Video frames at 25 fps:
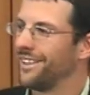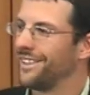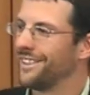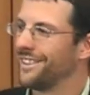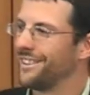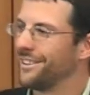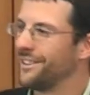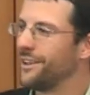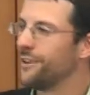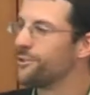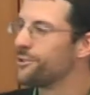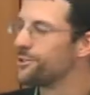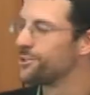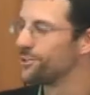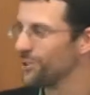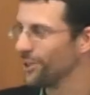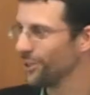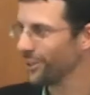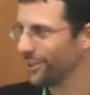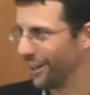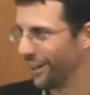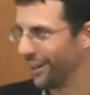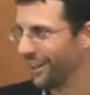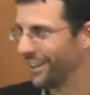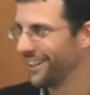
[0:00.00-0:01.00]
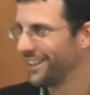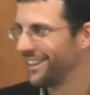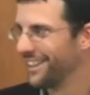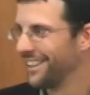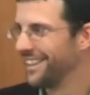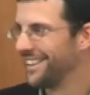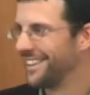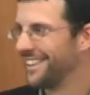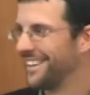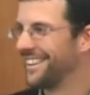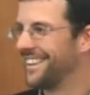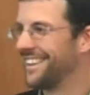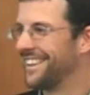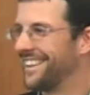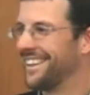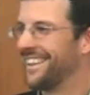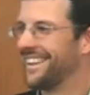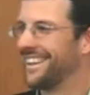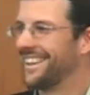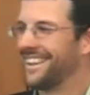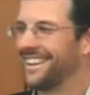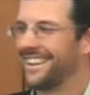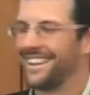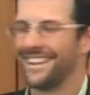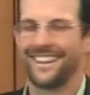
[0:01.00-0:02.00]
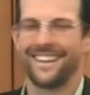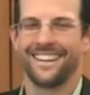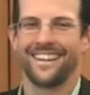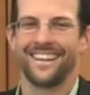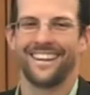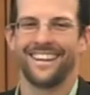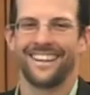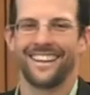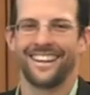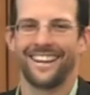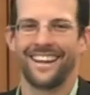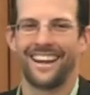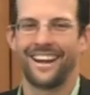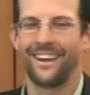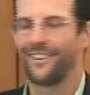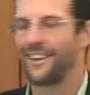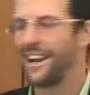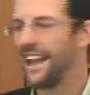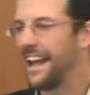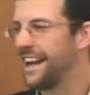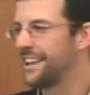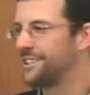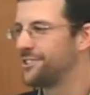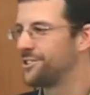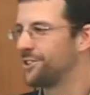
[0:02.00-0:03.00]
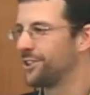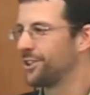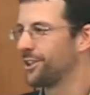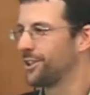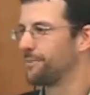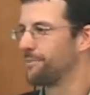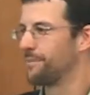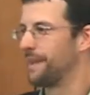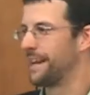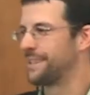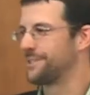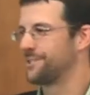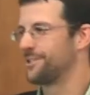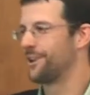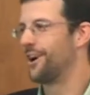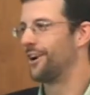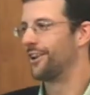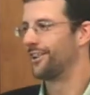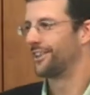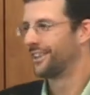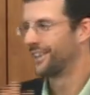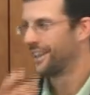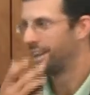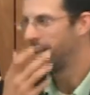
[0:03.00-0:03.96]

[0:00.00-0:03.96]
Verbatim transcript: No sugar. I don't add sugar to my salt.